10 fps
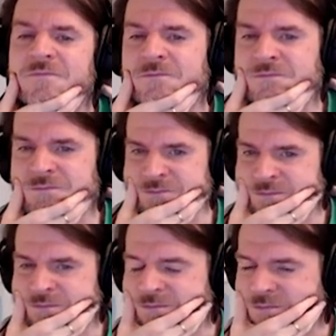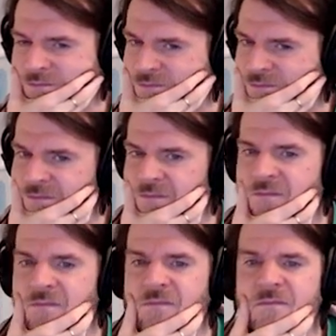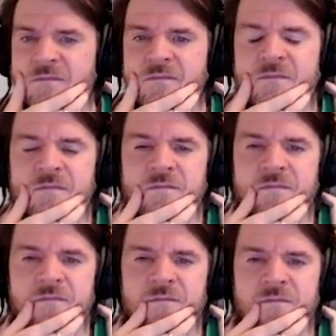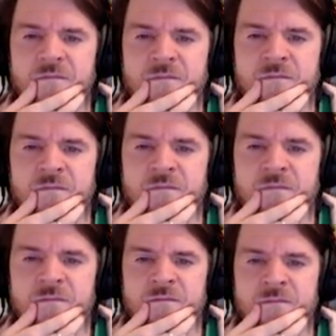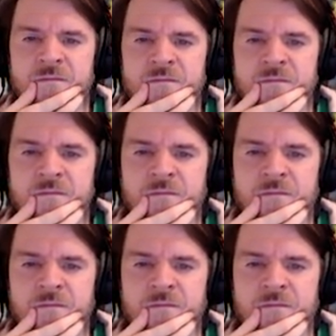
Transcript: (silent)